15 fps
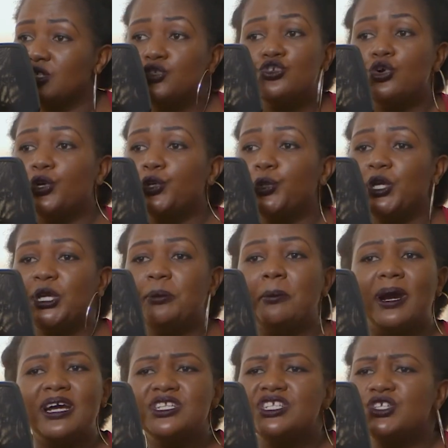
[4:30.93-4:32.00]
You know, you
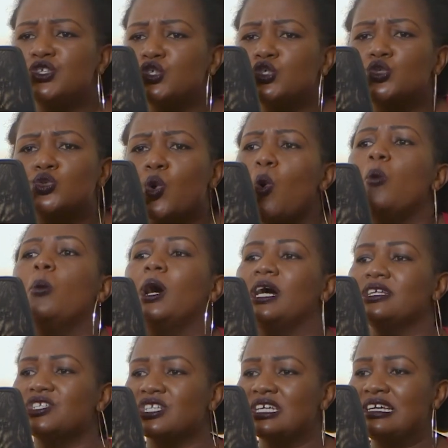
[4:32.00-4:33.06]
imagine so
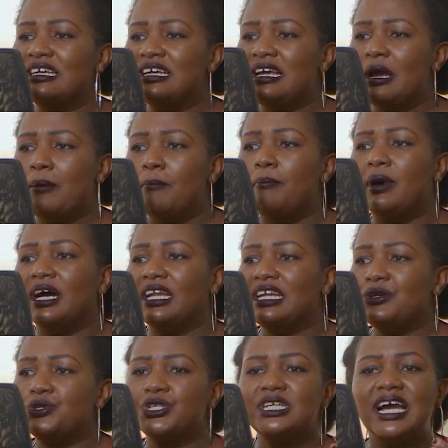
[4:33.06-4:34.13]
much, but
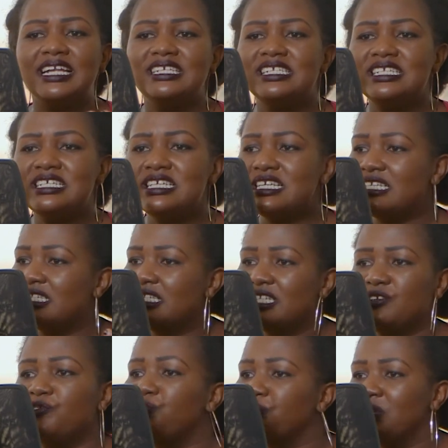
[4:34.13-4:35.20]
reality is
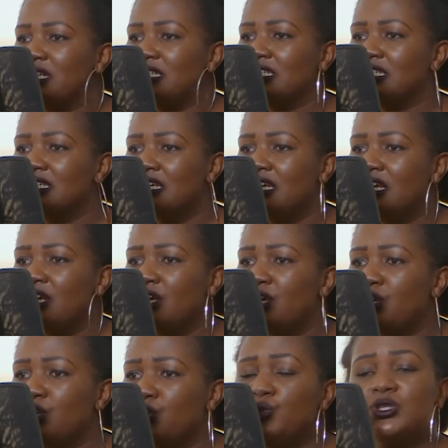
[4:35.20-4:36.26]
different.
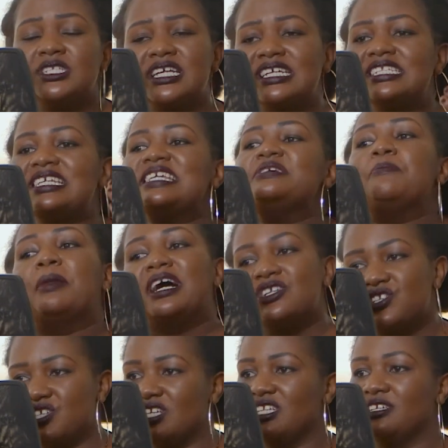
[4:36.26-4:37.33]
You start
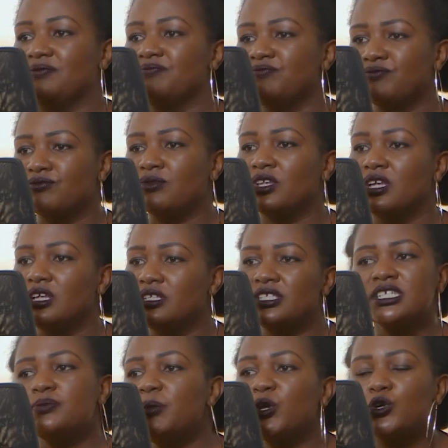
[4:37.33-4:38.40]
imagining,
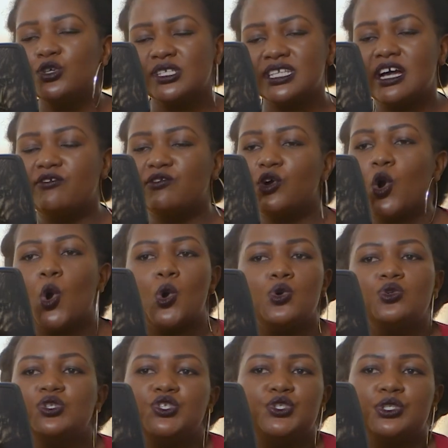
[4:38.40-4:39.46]
just because I've
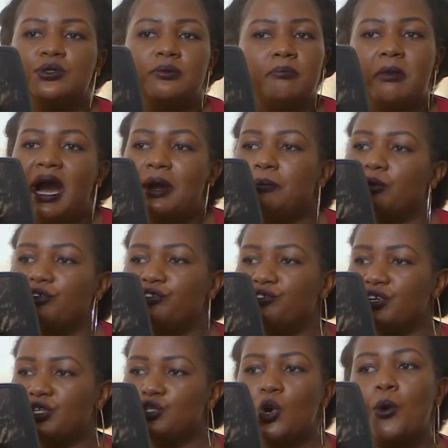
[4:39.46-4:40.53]
called my
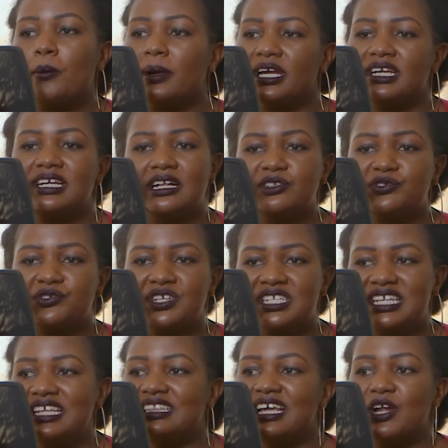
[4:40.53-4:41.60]
boyfriend or my
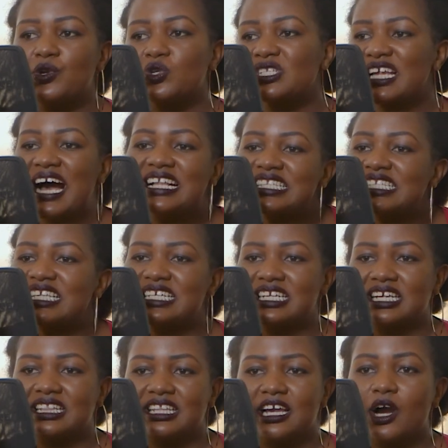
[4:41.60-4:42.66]
girlfriend and they're not
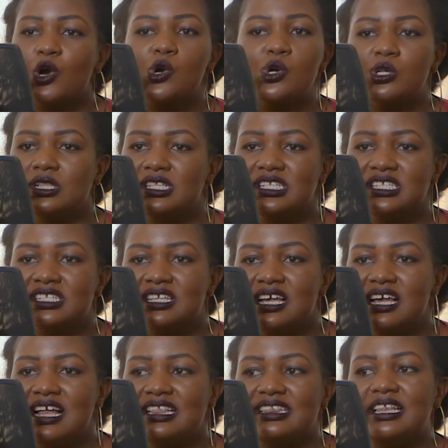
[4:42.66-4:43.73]
answering their calls,
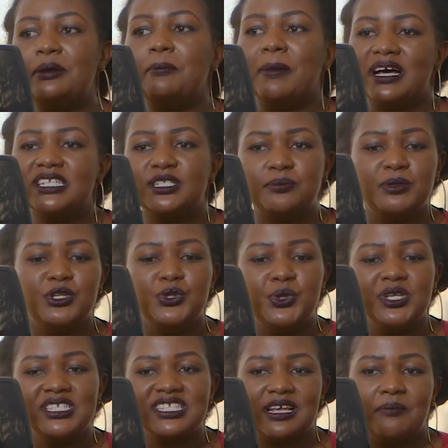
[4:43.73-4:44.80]
they must be
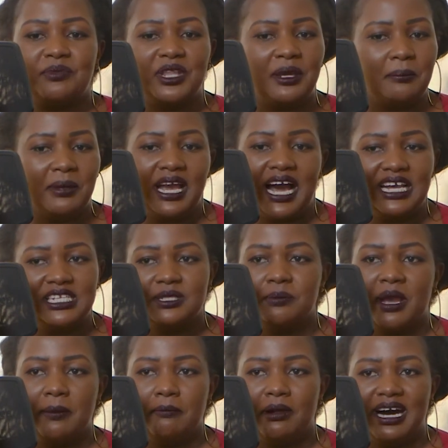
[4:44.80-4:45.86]
doing something behind
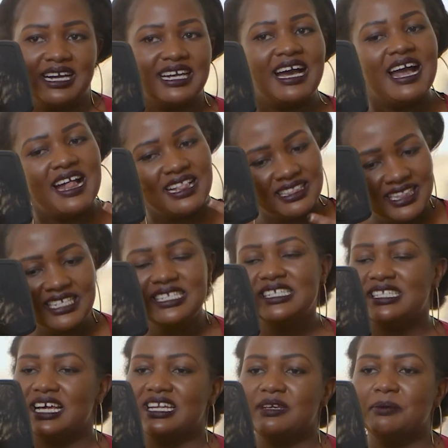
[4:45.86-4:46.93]
my back. That
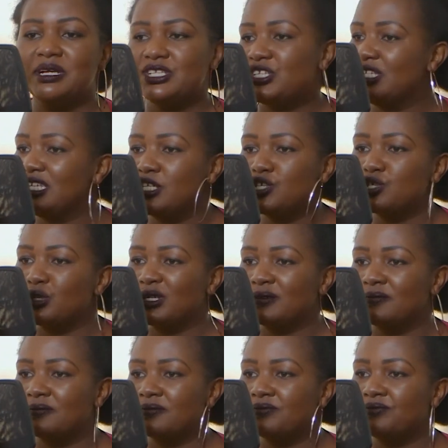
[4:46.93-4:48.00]
is an imagination.
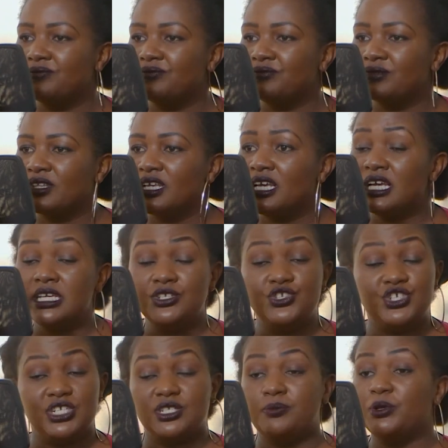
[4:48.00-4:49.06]

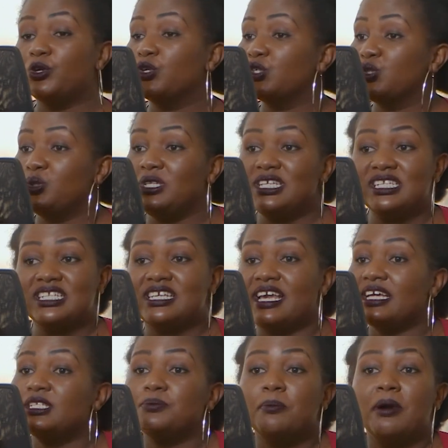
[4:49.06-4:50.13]
Just because you didn't
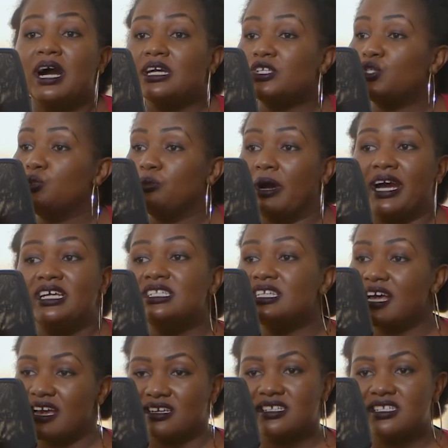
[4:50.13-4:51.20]
get back to my
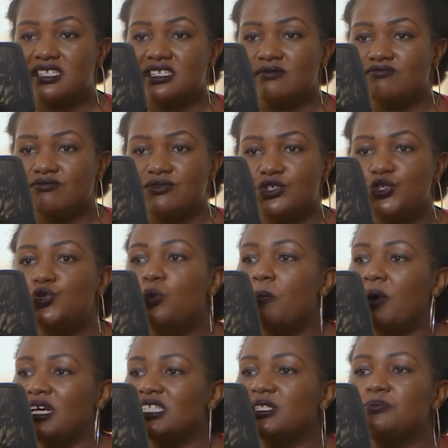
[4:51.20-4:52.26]
text, you
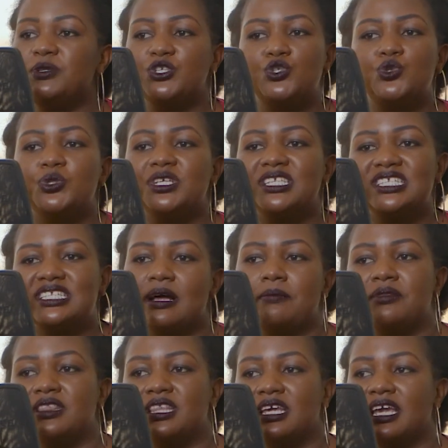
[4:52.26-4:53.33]
must be doing
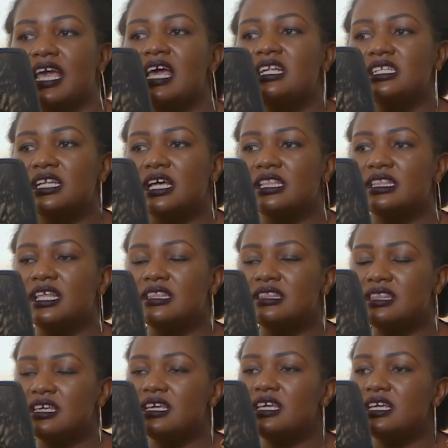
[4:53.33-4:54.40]
something. And the
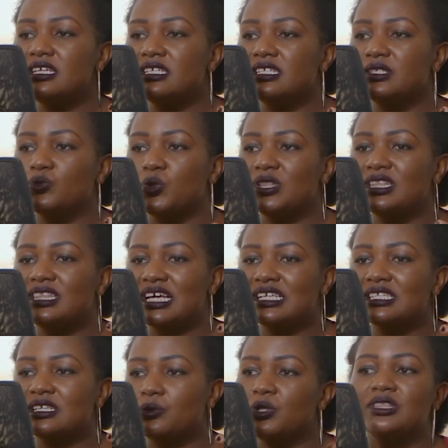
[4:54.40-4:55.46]
thing is, with
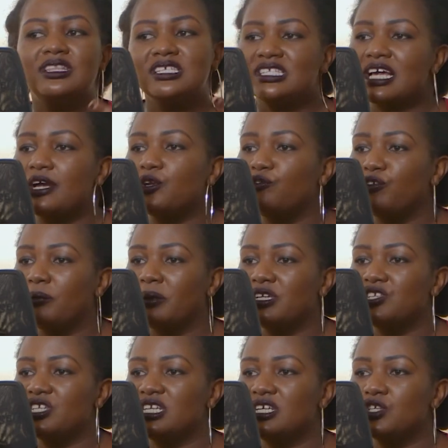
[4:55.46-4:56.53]
this kind of
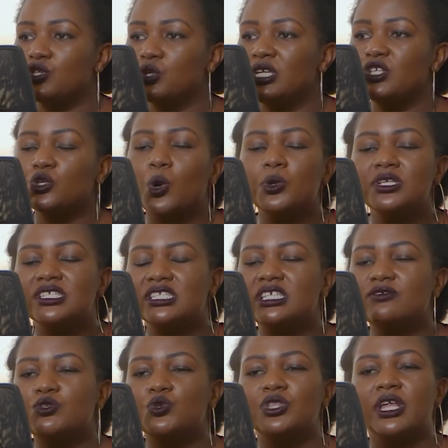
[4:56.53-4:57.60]
imagination, it always
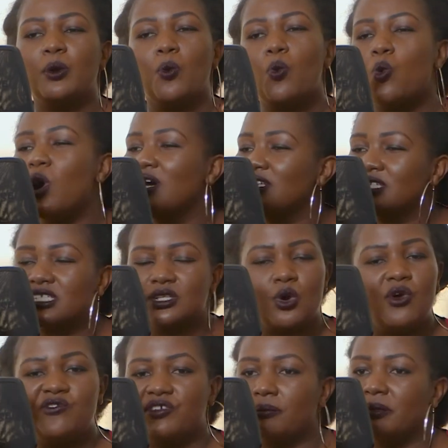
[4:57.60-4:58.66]
gives you the worst
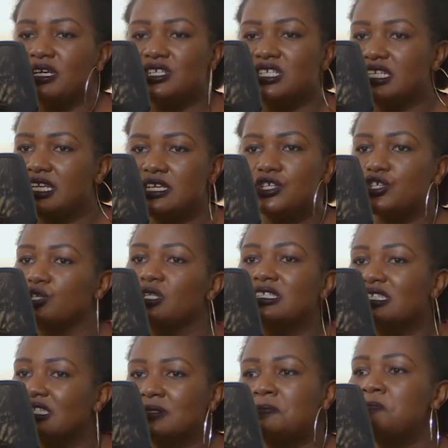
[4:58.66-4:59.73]
of
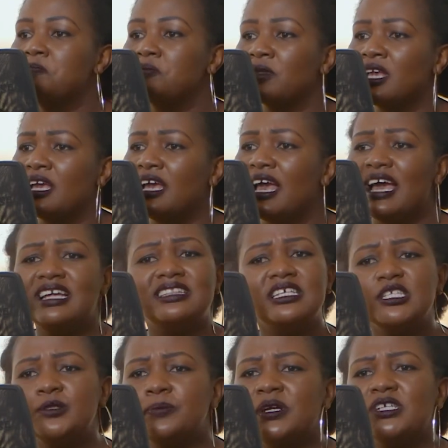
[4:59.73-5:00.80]
imaginations. And
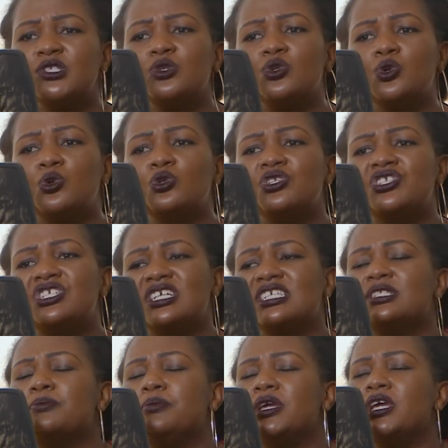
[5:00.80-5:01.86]
this person could
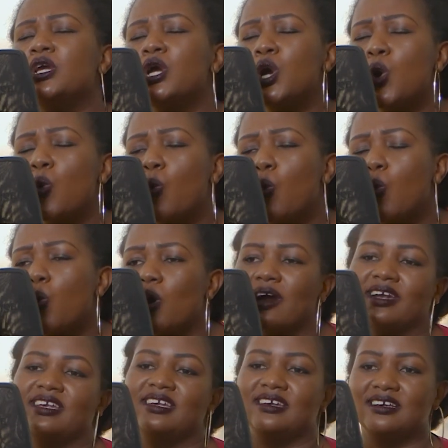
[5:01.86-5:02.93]
just be
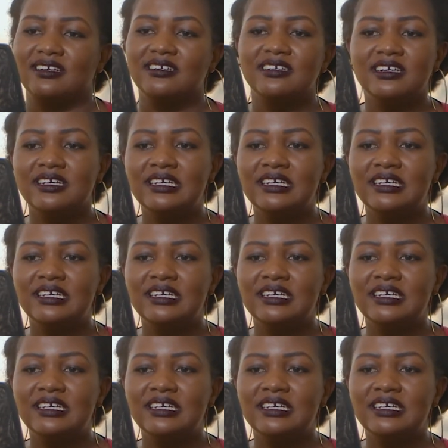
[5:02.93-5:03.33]
working.